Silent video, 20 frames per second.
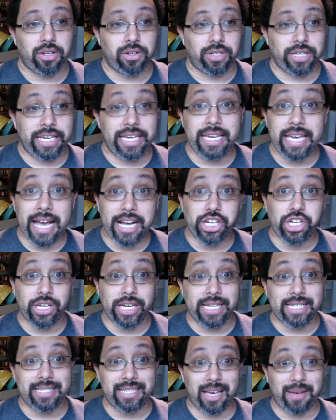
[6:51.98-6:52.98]
He actually
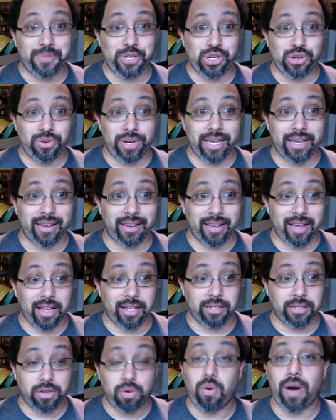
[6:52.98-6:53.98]
ends up shooting a
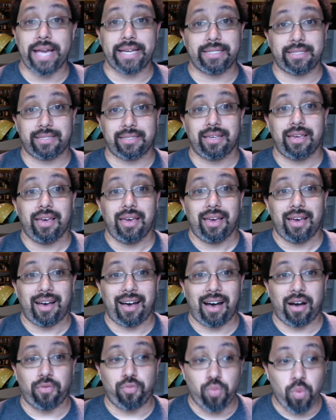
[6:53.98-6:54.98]
gun twice.
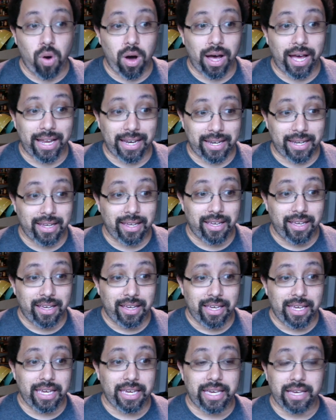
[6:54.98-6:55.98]
One,
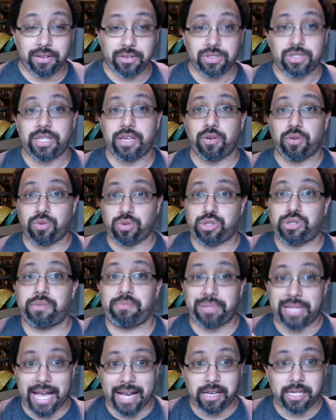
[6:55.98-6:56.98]
he kills the old
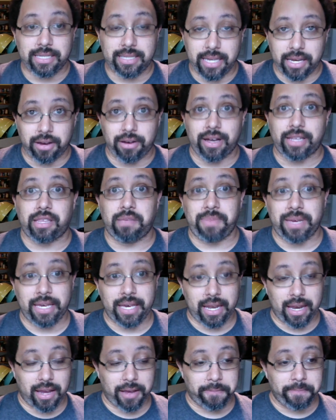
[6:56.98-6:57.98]
black singer at the
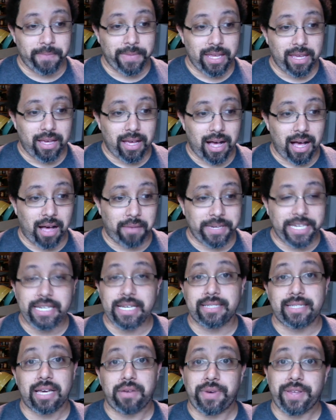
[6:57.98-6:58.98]
beginning. He
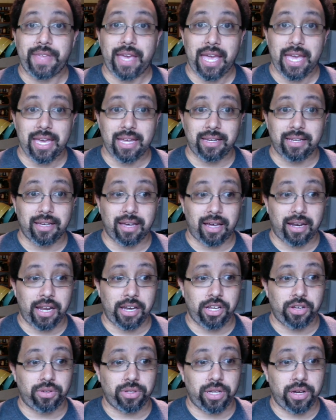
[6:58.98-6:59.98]
does that with a handgun,
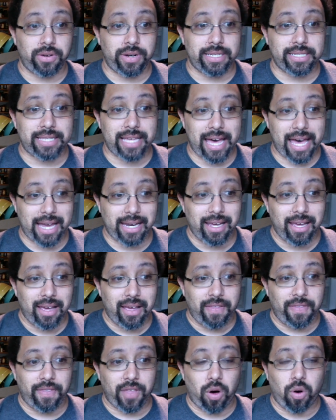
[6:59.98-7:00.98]
and you'll notice that
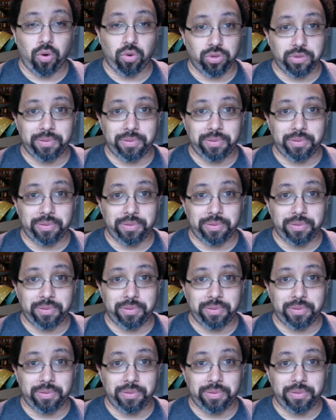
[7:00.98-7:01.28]
the old